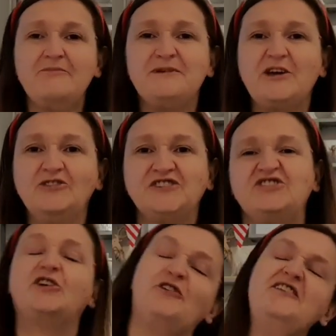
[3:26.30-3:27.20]
because
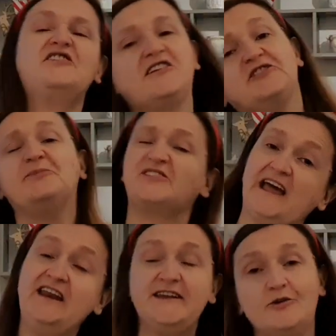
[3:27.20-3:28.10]
it's a crazy Christmas
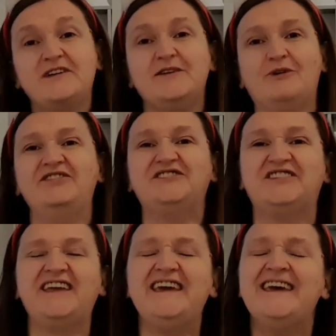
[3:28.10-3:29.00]
karaoke one
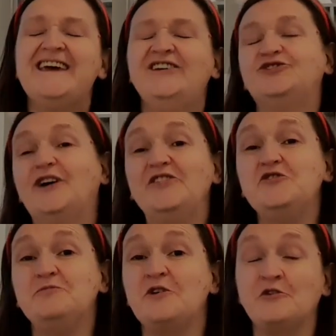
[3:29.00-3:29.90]
today. So I
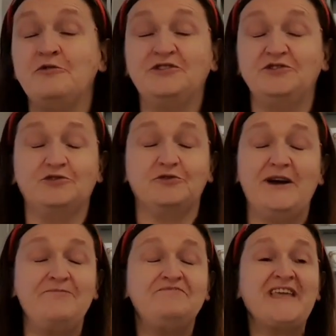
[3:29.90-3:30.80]
knew Brooke wouldn't do
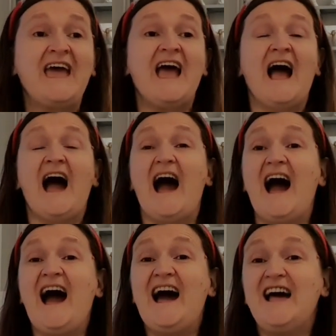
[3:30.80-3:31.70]
it.
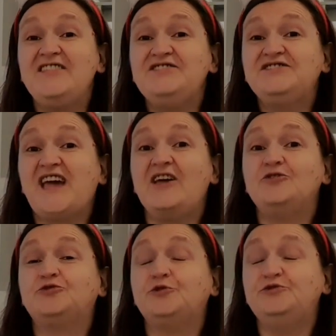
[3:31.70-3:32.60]
And
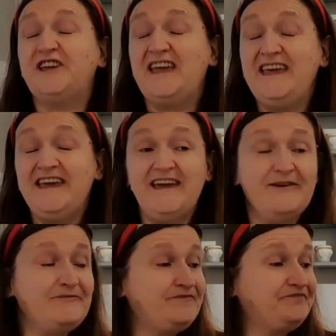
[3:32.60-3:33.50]
today
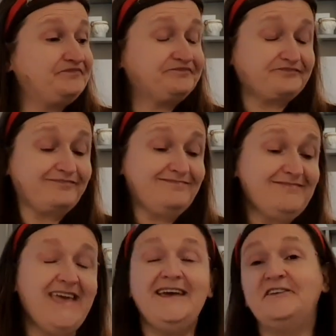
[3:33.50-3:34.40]

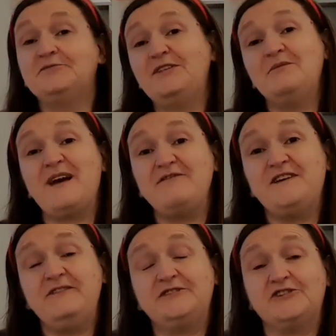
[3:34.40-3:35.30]
is one of my
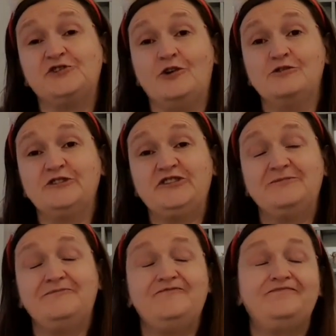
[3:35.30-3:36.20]
favourite songs.